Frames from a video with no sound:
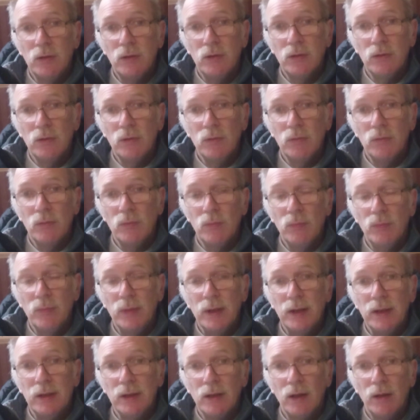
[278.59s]
to
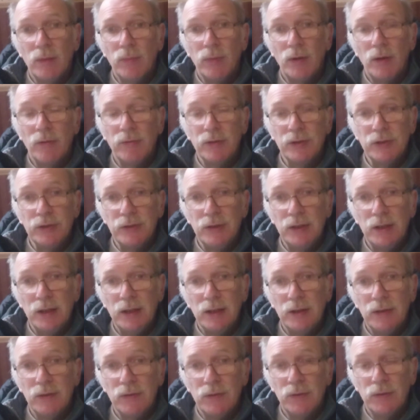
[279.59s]
meet our brother's
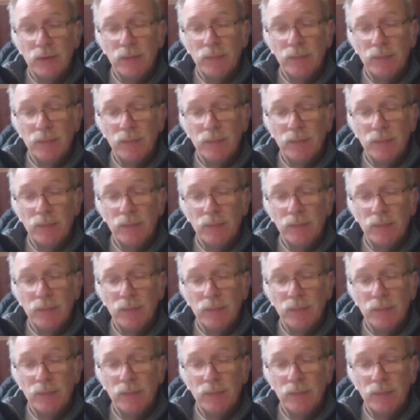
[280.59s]
needs.